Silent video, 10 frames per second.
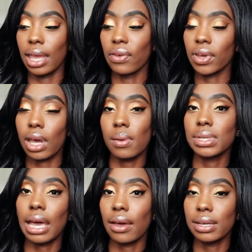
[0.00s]
if it
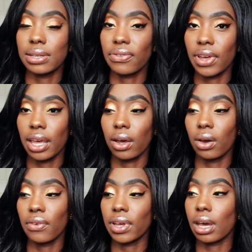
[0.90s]
comes out as a
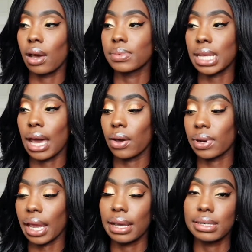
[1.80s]
fail, if it comes
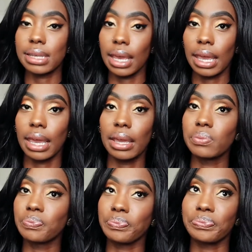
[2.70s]
out as a